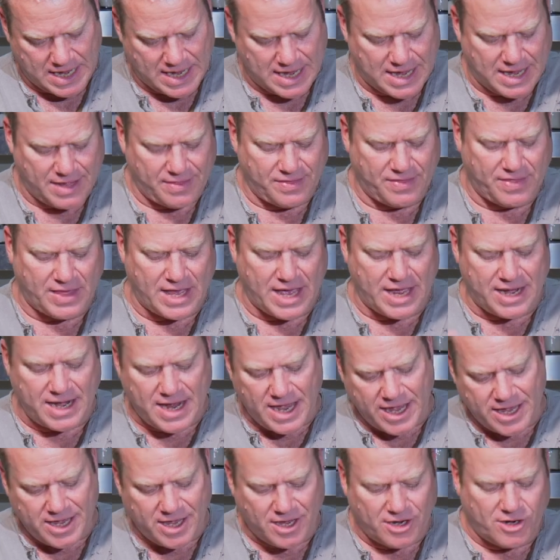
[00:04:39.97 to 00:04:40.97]
and then
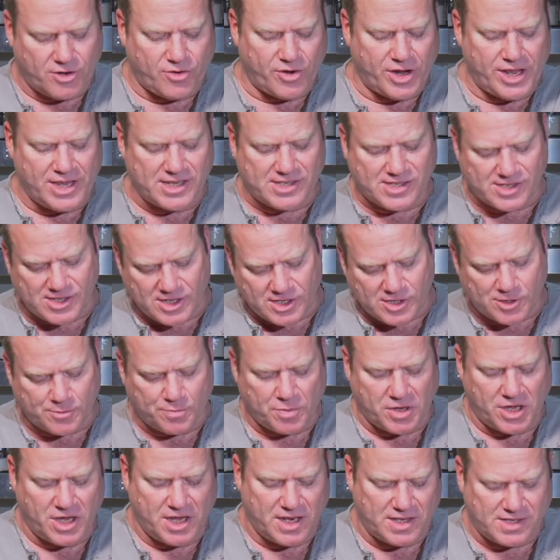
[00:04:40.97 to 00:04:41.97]
I increase the
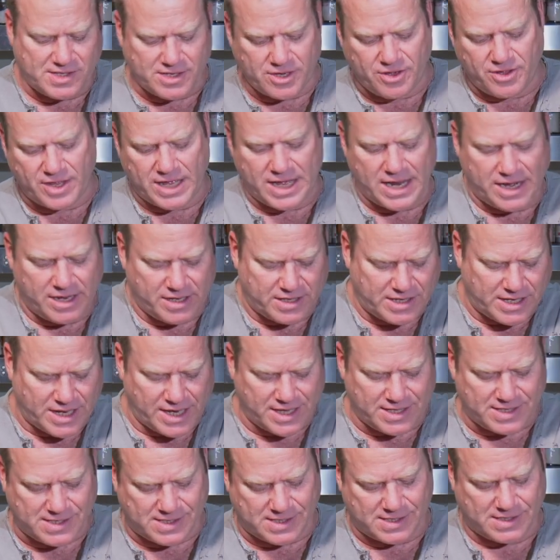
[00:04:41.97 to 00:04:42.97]
speed so that it
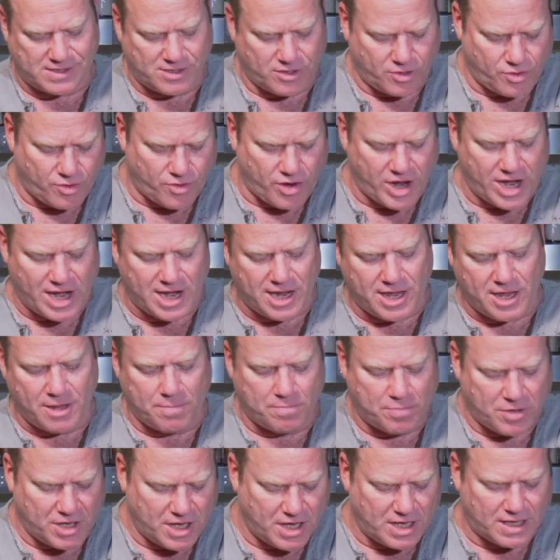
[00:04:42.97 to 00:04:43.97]
gets to really
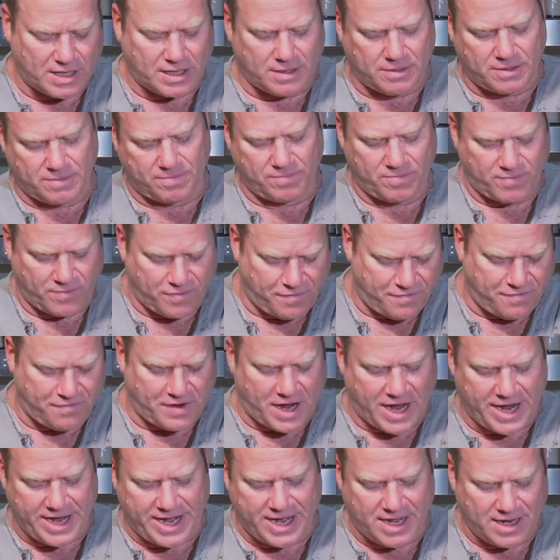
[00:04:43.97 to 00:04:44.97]
be
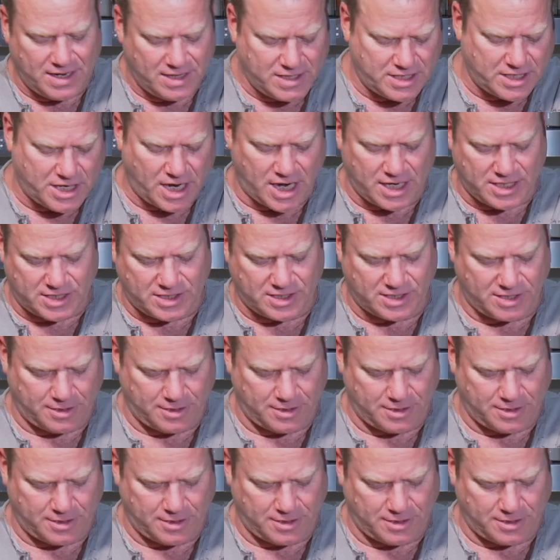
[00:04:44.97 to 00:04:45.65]
fine cut.